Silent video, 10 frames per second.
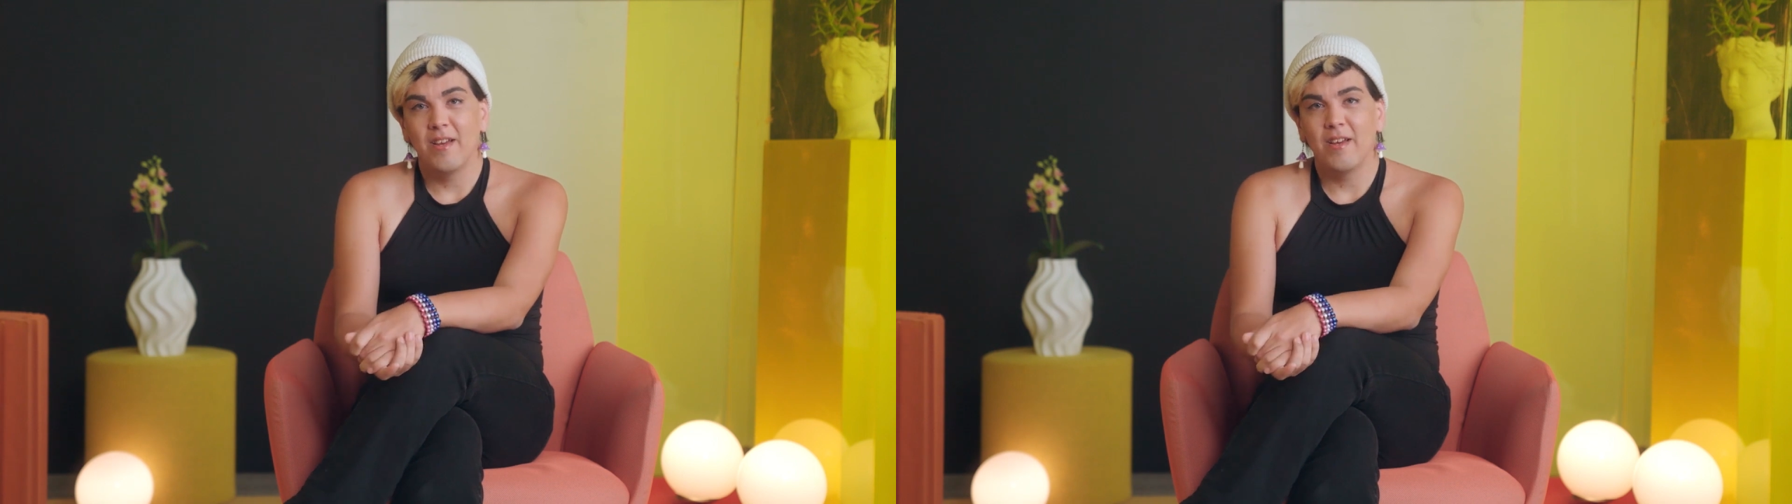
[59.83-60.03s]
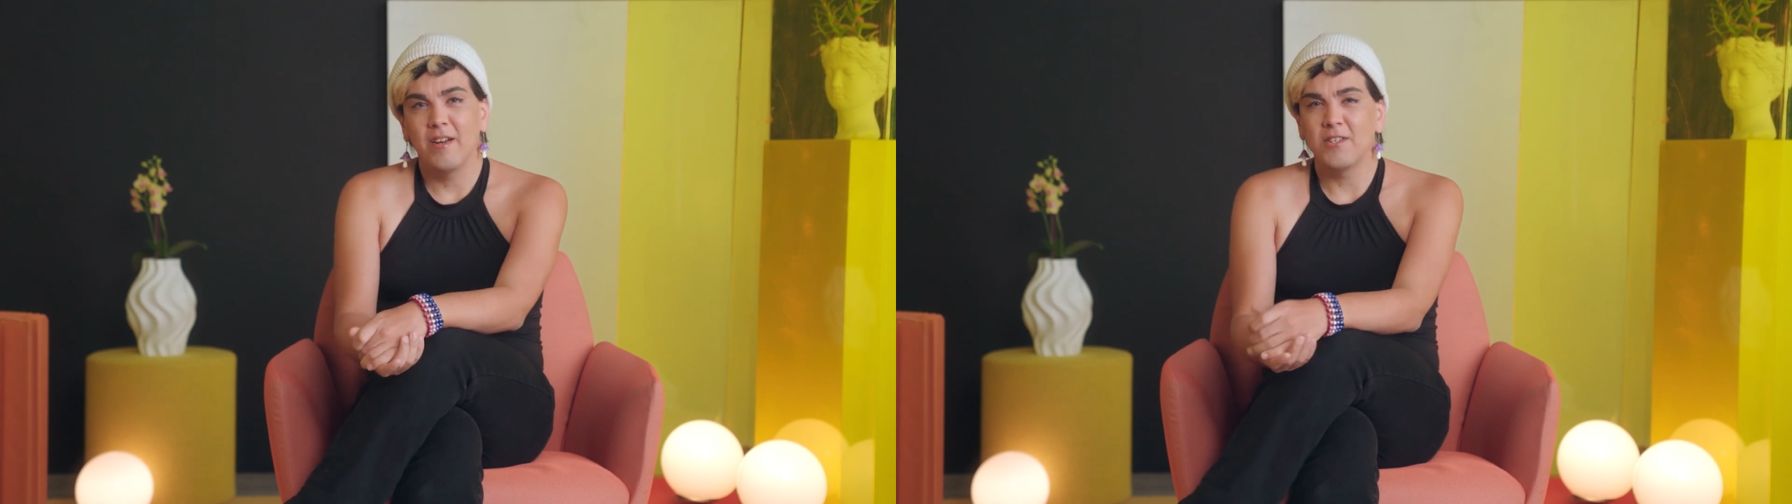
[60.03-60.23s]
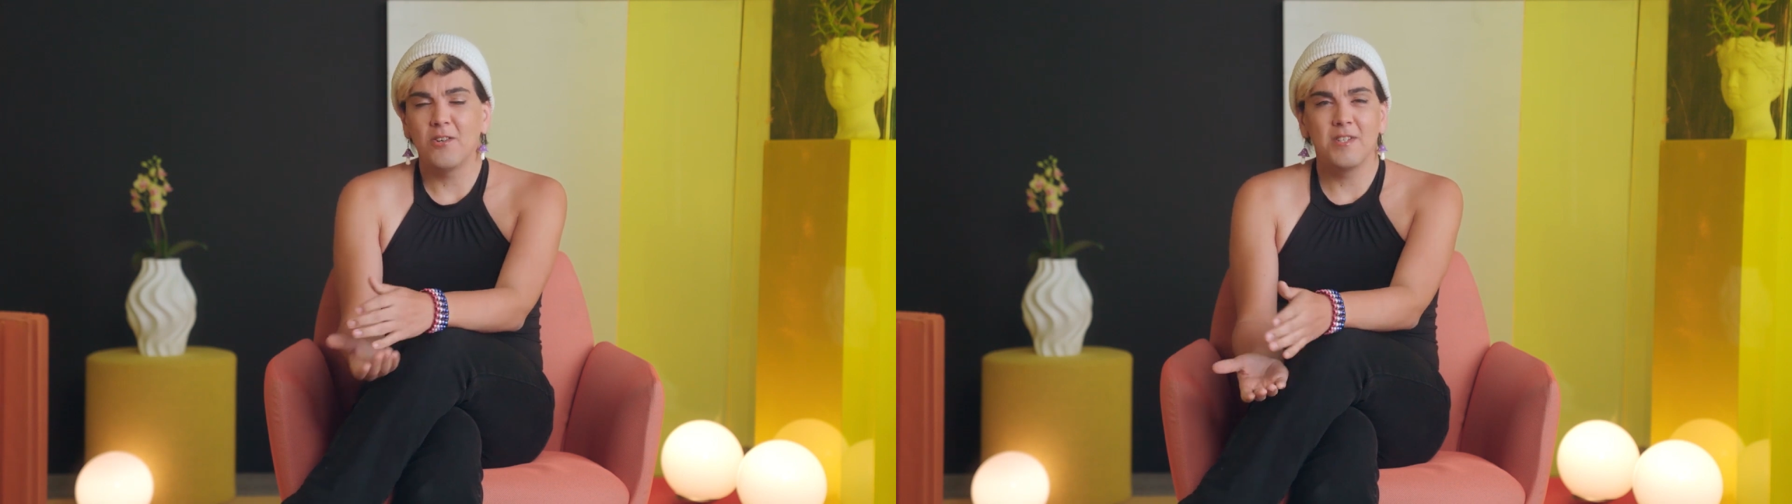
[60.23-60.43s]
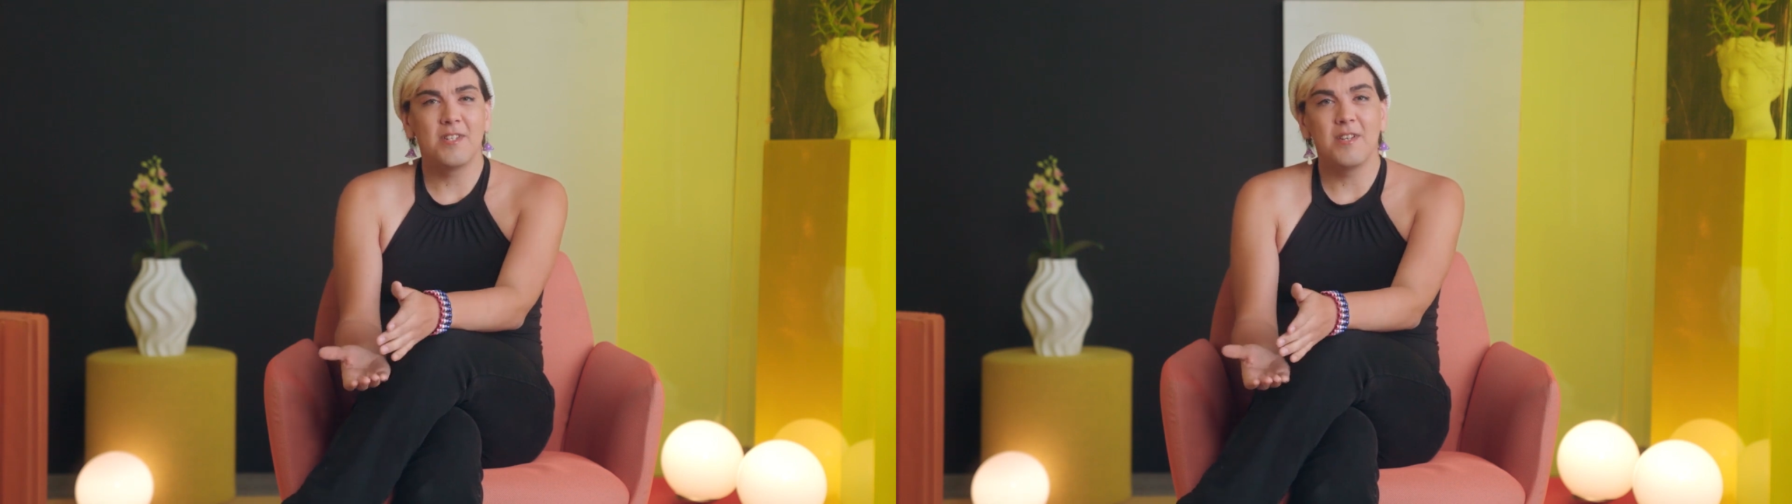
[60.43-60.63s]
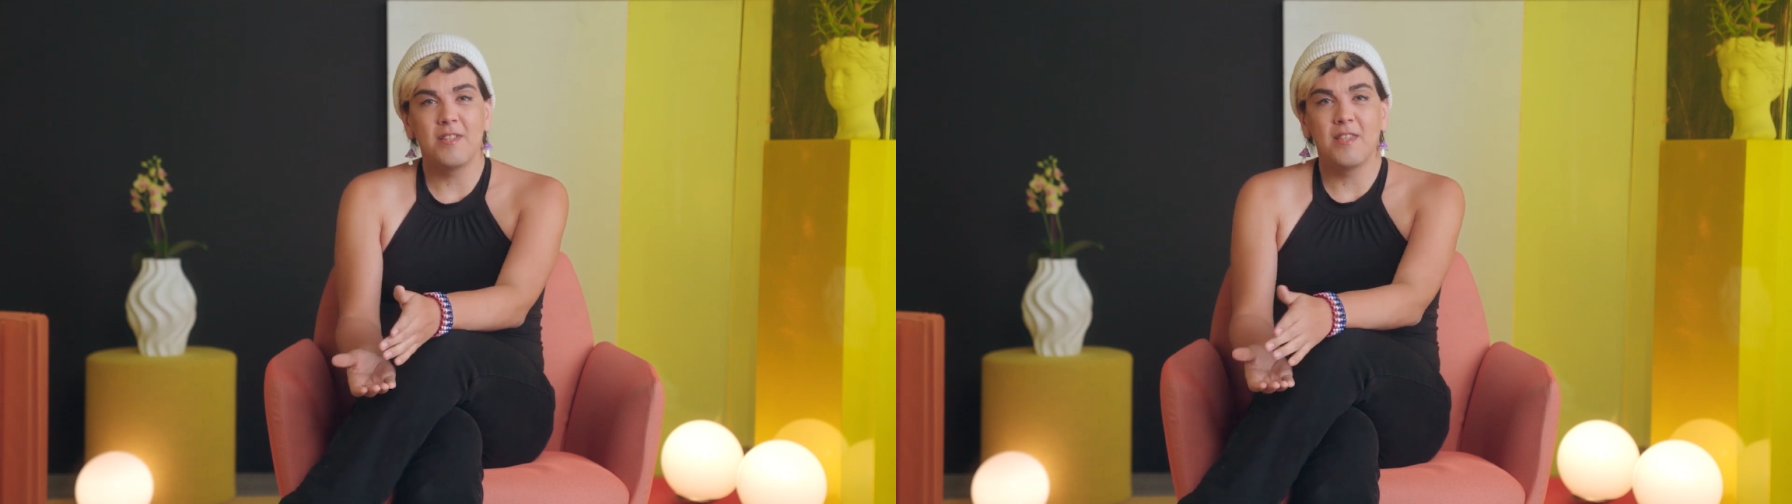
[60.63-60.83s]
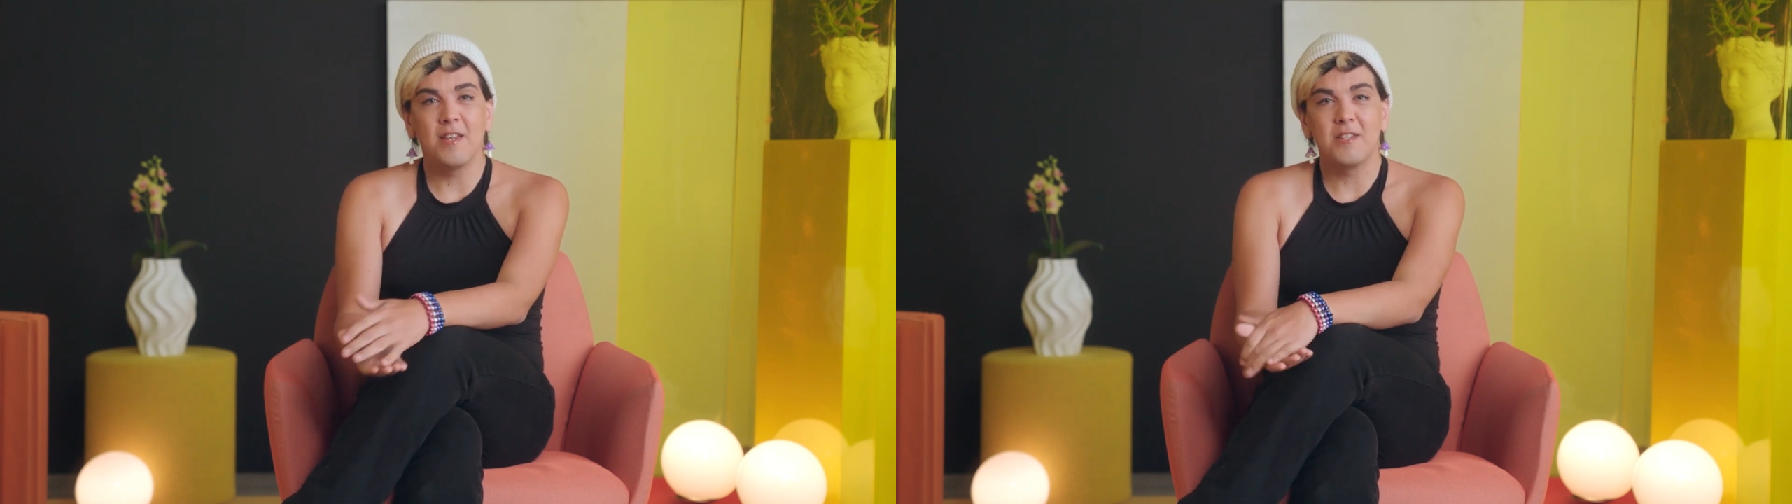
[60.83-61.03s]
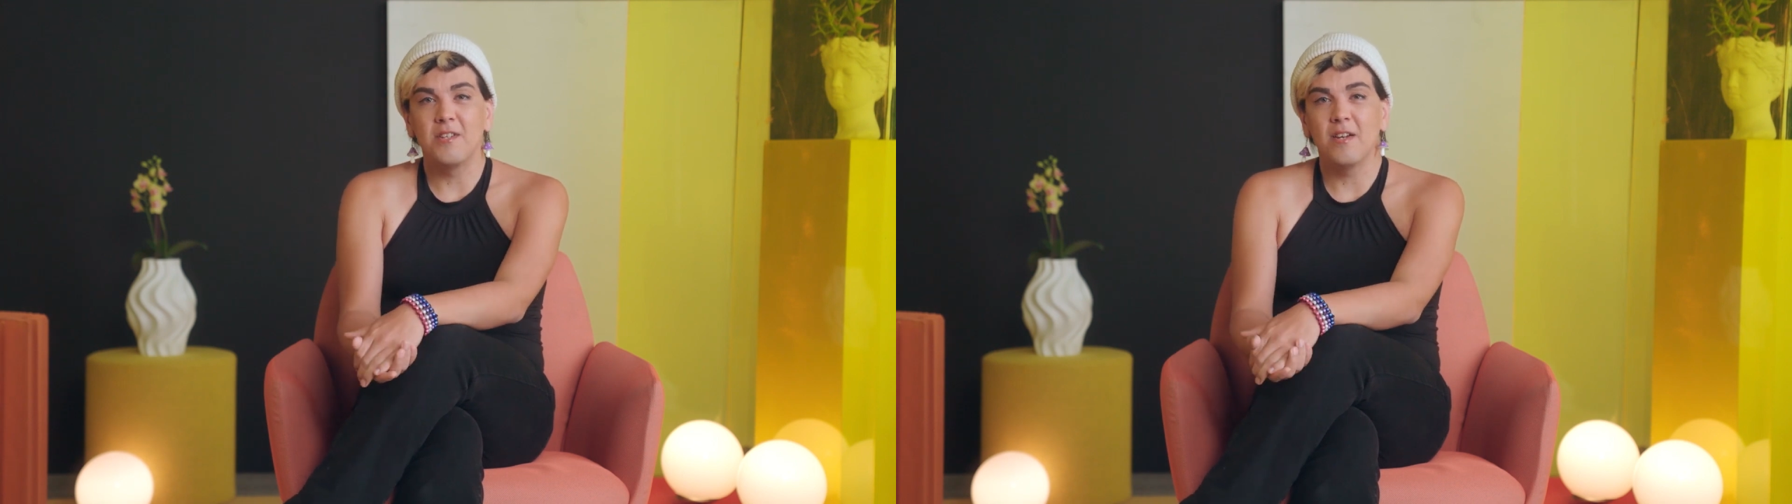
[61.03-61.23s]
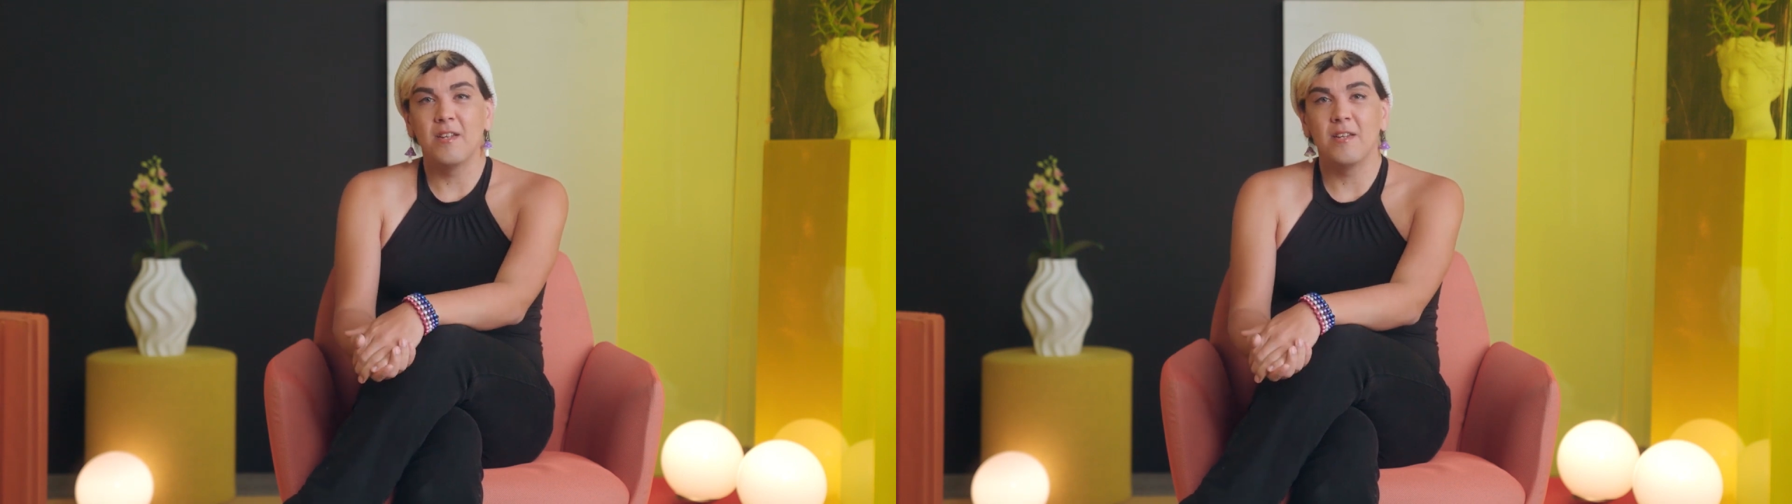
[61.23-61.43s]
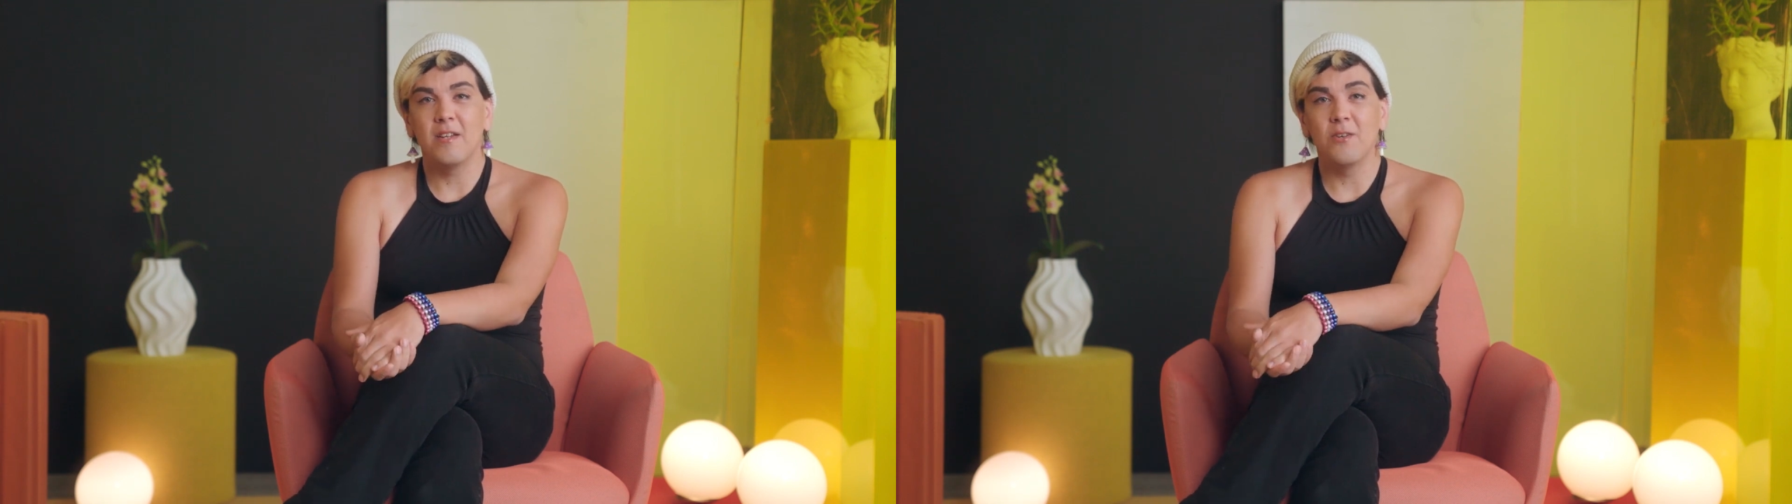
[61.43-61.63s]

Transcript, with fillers: and I started seeing things done